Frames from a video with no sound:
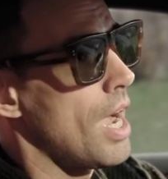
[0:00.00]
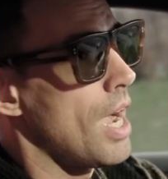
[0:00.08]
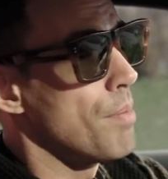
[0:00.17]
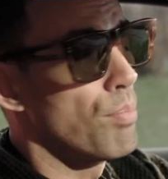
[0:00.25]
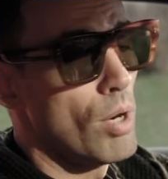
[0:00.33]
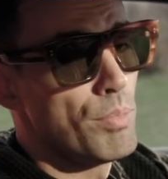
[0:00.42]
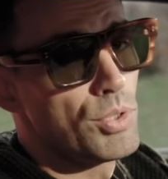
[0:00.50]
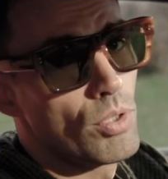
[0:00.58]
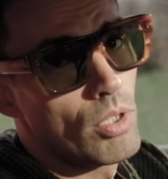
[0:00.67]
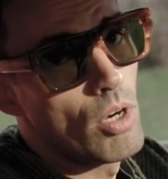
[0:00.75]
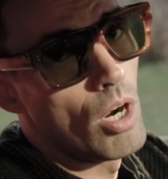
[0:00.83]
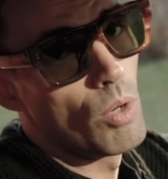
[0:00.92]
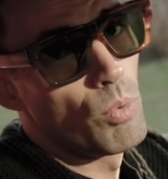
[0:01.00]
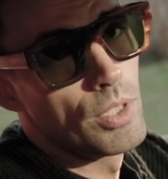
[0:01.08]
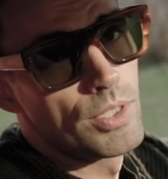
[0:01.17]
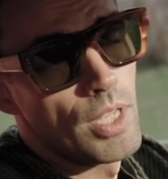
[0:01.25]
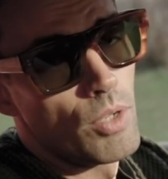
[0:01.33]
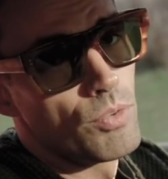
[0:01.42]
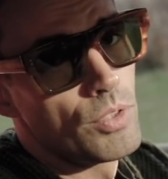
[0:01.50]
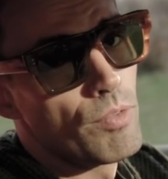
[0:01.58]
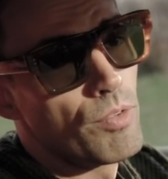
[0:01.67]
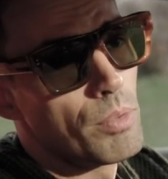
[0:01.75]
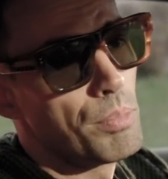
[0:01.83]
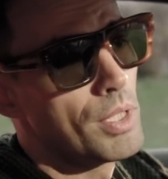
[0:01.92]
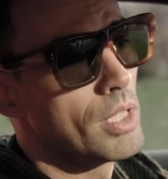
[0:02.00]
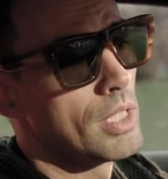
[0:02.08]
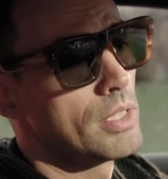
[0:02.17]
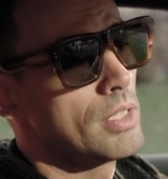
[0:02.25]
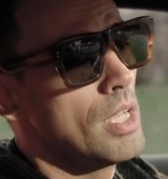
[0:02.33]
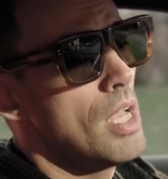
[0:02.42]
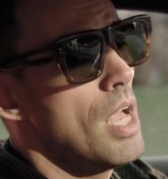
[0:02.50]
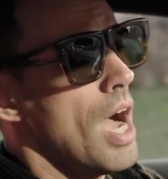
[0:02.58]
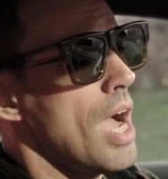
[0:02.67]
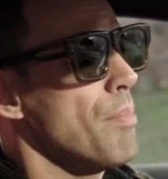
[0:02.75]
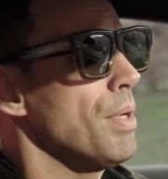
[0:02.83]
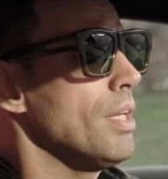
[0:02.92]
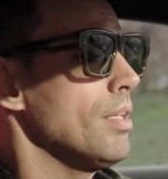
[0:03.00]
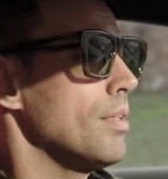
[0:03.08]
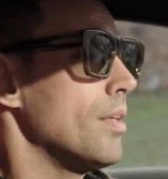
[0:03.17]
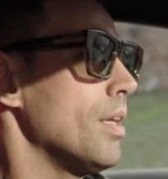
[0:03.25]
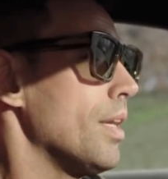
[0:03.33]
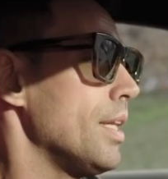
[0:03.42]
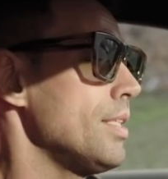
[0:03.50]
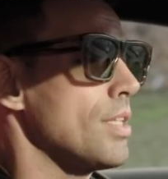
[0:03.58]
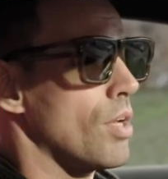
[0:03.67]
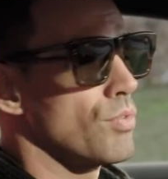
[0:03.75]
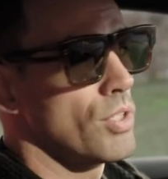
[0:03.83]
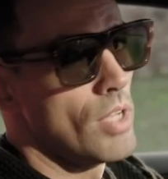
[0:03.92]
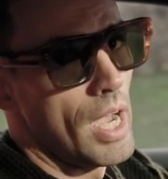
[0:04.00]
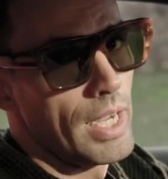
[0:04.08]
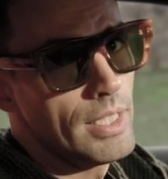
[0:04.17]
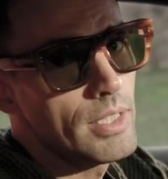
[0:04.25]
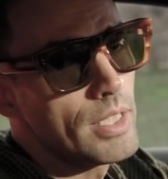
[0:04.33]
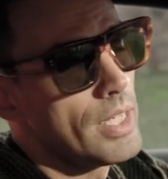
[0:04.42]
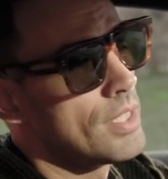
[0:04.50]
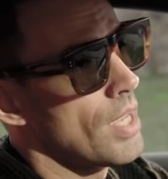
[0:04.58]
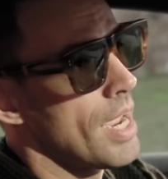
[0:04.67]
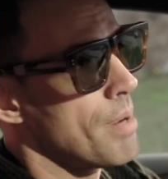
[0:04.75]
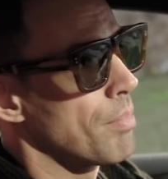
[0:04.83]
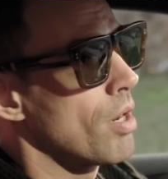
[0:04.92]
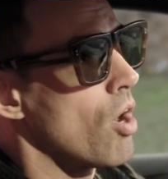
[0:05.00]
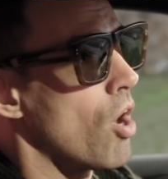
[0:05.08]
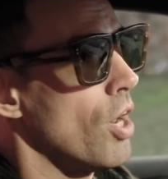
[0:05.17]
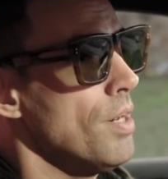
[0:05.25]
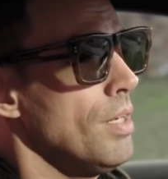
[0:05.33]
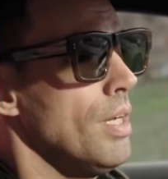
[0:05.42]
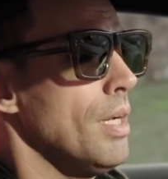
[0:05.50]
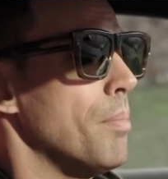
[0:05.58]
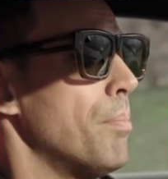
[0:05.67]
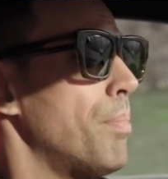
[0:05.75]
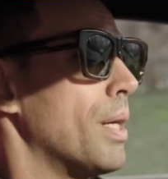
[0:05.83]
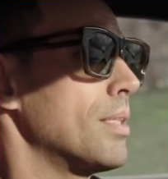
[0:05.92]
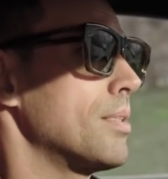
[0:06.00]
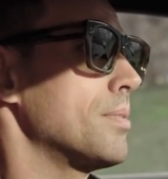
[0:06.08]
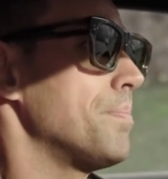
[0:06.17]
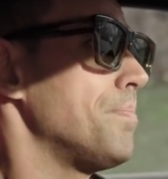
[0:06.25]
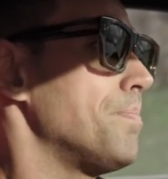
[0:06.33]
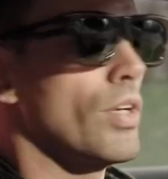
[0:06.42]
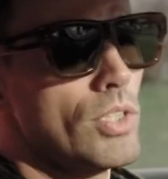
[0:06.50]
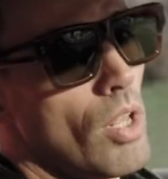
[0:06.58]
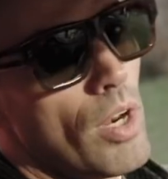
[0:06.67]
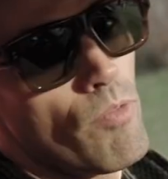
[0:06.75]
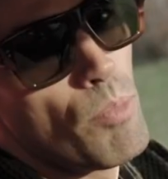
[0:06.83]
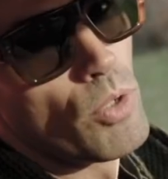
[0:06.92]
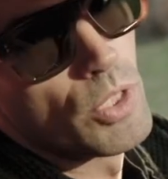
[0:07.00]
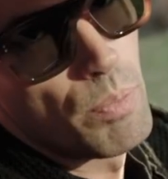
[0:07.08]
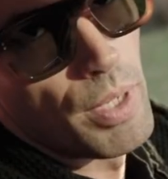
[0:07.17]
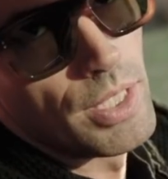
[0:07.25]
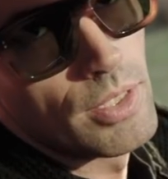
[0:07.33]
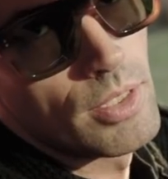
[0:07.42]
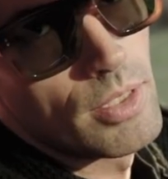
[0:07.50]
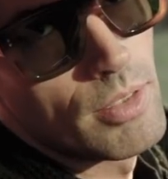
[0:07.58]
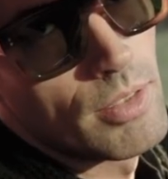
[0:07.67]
I promise you the car will sound different, because I mean, it sounds nice, it's an M car, but there's a lot of more space